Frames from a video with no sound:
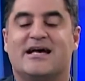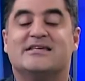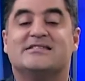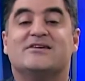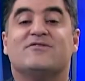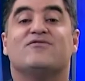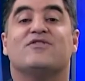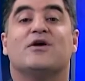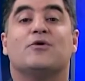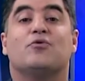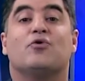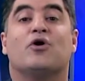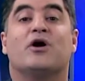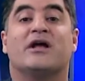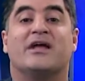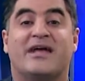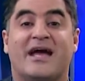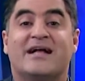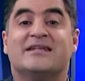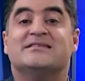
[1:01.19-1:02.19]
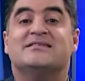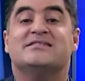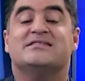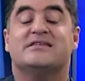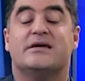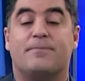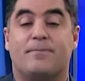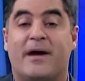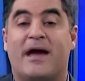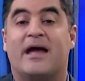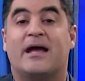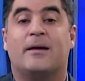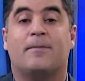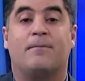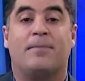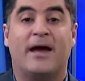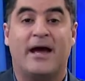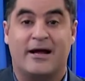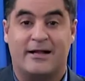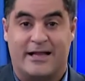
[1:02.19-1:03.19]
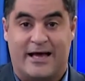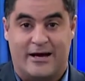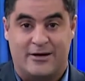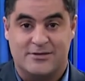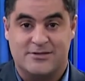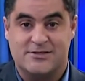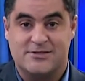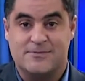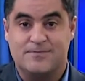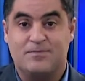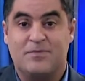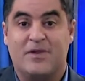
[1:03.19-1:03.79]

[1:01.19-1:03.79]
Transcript: as if they were against the bank bailouts,